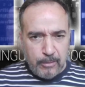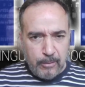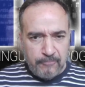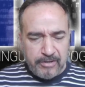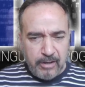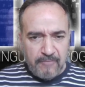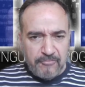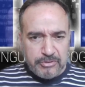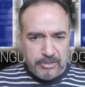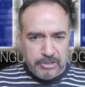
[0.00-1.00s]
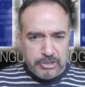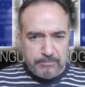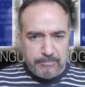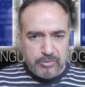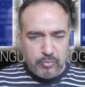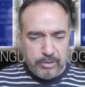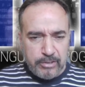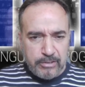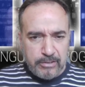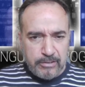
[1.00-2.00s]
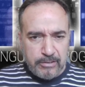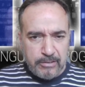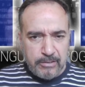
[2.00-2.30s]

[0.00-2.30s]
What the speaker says: of a conversation between